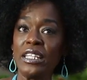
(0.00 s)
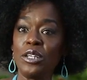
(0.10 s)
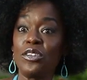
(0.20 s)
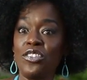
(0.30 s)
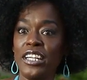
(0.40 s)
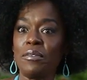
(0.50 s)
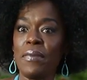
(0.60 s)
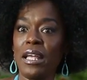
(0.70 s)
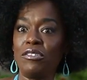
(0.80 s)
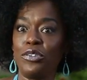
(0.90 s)
they were trying to
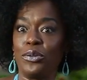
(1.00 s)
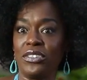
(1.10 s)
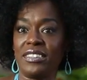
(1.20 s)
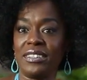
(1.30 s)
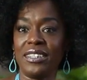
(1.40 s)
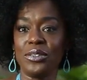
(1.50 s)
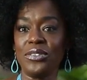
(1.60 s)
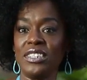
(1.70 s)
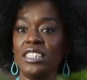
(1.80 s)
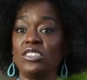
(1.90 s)
pass votes in
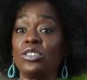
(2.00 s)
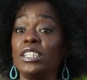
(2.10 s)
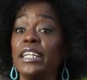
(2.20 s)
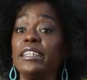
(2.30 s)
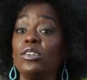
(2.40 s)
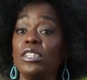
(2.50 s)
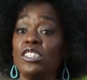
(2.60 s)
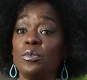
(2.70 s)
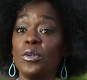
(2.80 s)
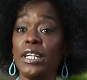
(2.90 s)
those days. So they let all
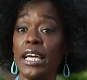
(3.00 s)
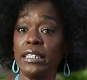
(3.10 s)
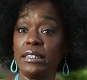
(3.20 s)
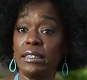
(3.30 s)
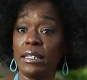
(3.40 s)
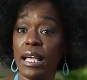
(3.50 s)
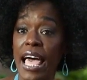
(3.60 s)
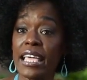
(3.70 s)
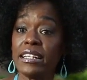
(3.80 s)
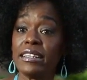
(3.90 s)
the small
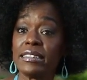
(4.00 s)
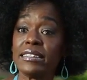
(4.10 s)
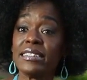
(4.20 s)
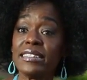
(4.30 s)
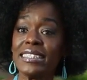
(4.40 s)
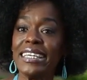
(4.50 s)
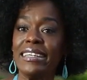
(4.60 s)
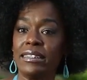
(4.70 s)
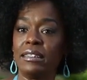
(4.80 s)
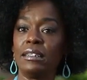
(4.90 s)
islanders
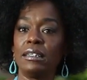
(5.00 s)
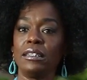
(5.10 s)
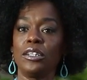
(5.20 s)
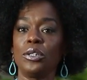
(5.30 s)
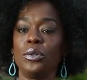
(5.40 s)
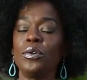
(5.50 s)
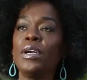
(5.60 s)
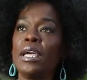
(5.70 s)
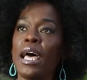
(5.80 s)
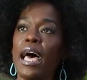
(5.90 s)
in,
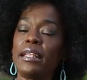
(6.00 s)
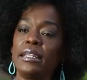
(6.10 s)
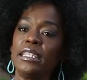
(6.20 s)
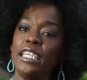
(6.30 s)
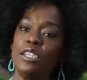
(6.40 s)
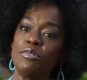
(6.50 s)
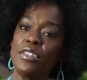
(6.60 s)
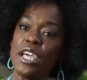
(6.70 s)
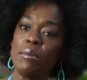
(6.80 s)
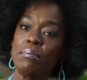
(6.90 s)
and they gave
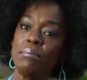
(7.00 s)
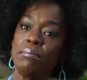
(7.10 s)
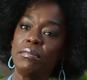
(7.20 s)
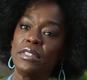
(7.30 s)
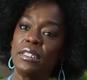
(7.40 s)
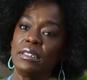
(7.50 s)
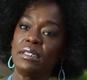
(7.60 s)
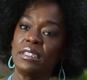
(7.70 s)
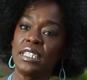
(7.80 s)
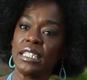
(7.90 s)
them the
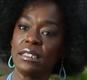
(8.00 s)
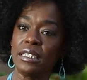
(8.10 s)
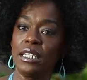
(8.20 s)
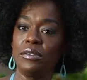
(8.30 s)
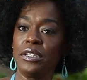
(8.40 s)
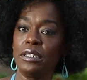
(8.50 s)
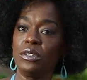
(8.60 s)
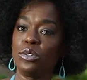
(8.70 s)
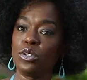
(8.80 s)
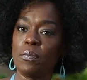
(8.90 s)
thicket area, the
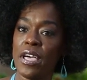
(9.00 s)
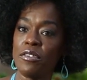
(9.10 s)
Google